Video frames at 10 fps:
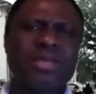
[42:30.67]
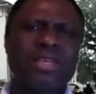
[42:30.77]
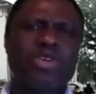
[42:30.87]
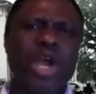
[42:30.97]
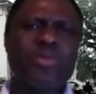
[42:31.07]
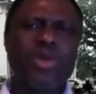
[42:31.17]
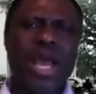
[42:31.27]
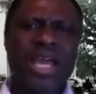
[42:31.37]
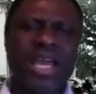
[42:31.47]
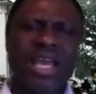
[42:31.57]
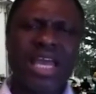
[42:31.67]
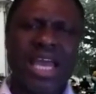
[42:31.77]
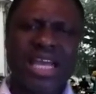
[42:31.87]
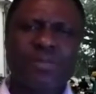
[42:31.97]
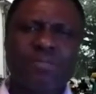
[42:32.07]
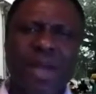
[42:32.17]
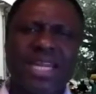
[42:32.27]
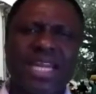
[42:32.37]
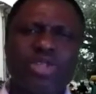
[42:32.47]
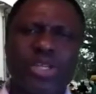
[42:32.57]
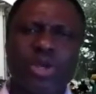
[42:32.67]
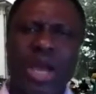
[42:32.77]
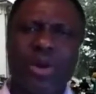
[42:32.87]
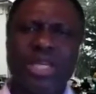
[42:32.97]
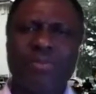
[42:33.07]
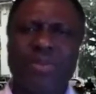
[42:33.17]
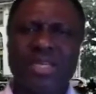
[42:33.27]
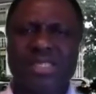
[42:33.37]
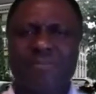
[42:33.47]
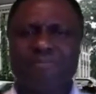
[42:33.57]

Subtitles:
You can able expand a little bit on that one, please.